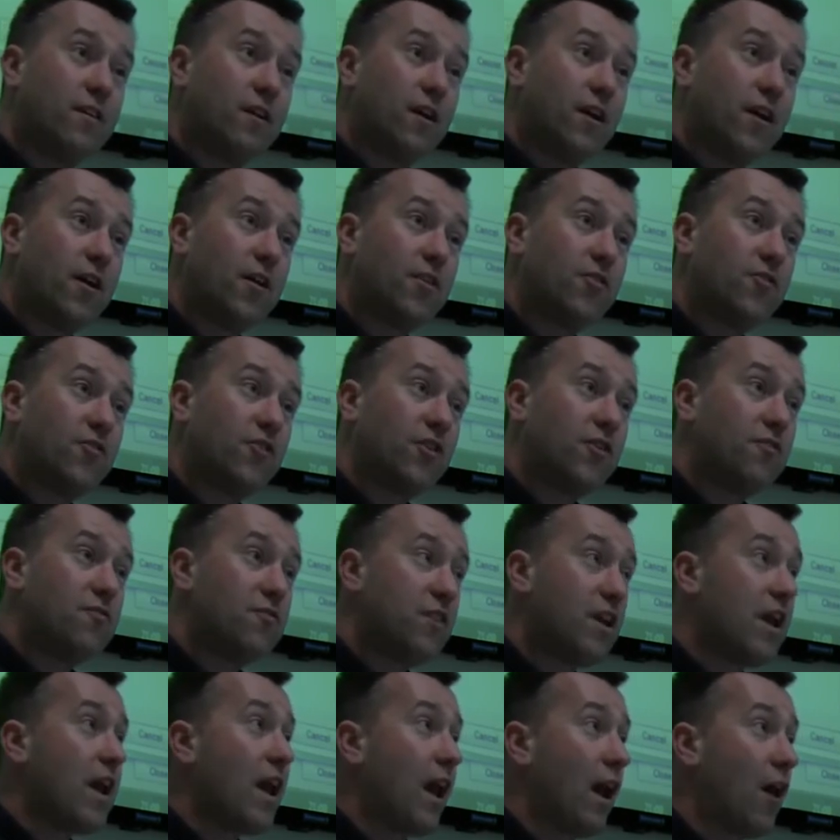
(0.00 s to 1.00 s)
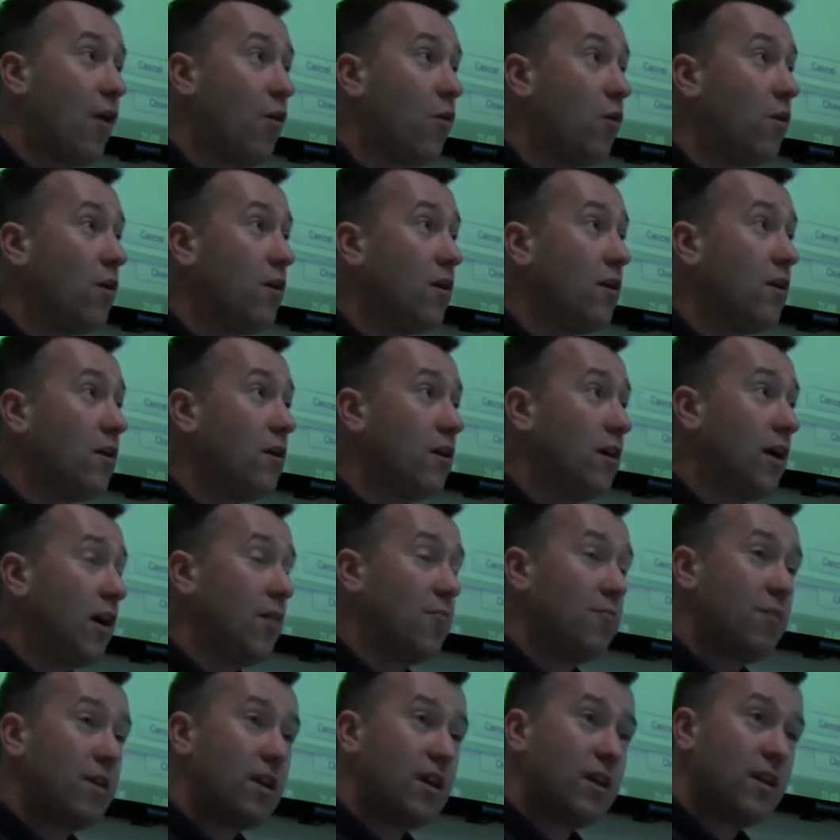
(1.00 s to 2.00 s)
Uh, so now
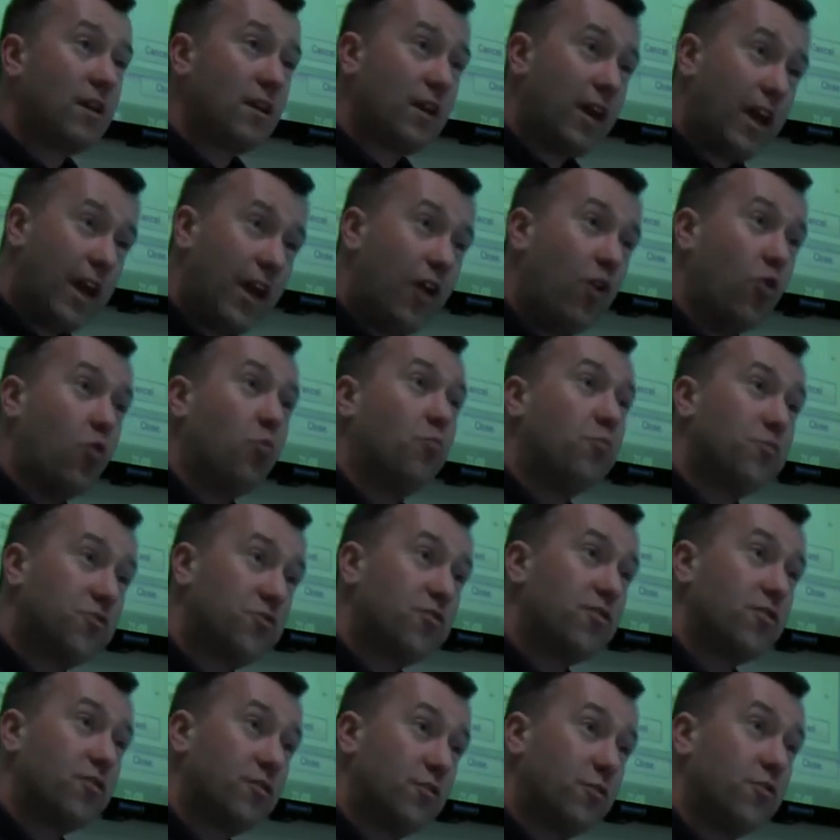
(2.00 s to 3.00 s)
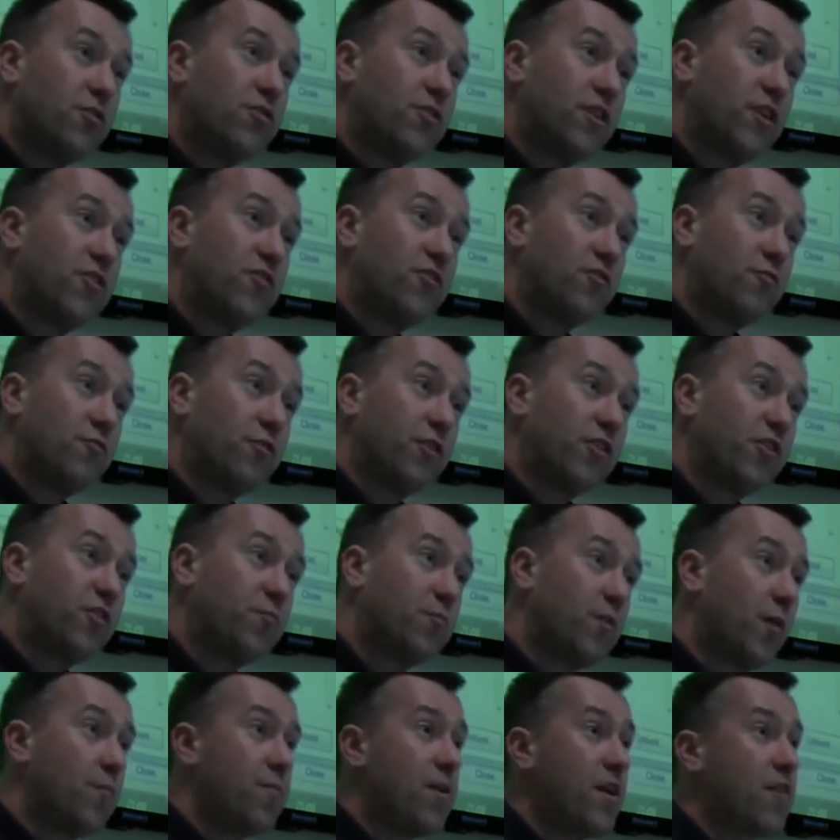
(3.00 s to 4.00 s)
I'm being helped to assess the risk
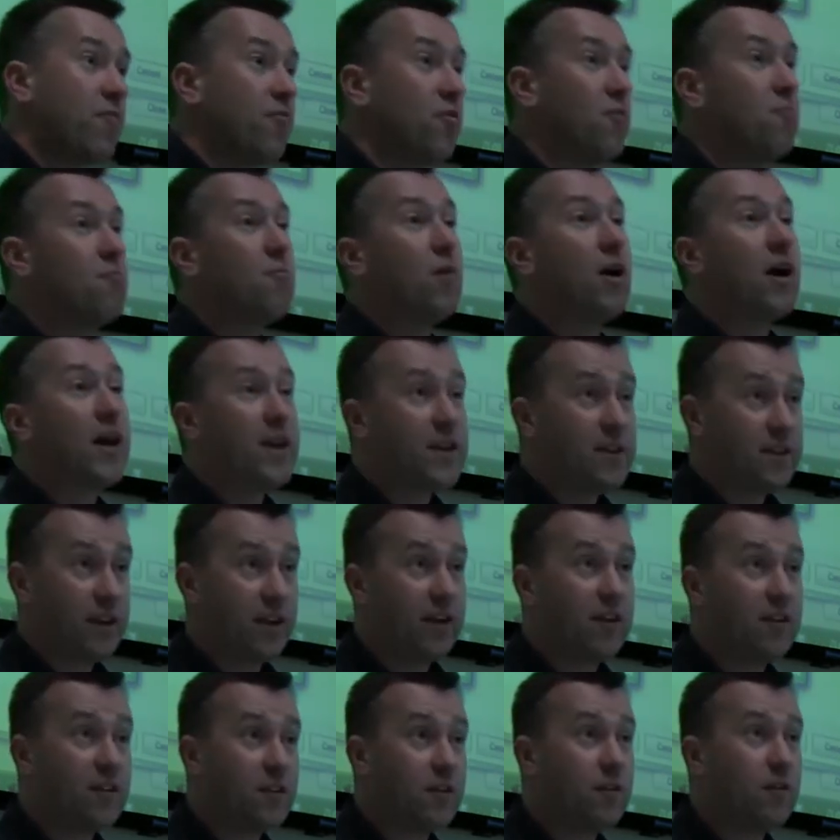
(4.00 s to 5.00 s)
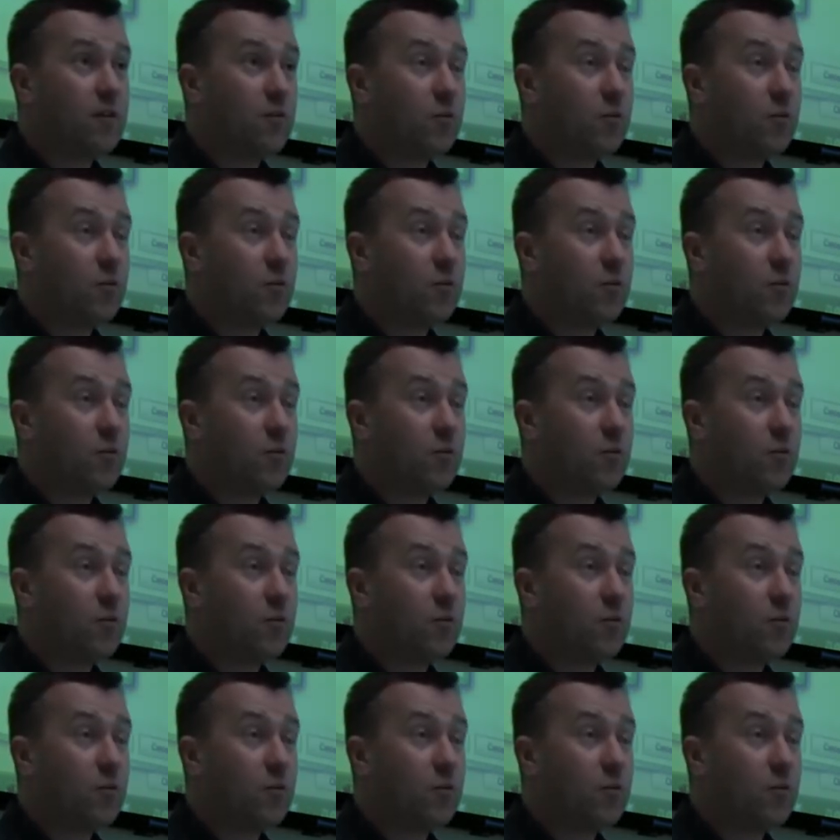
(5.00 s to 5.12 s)
by being reminded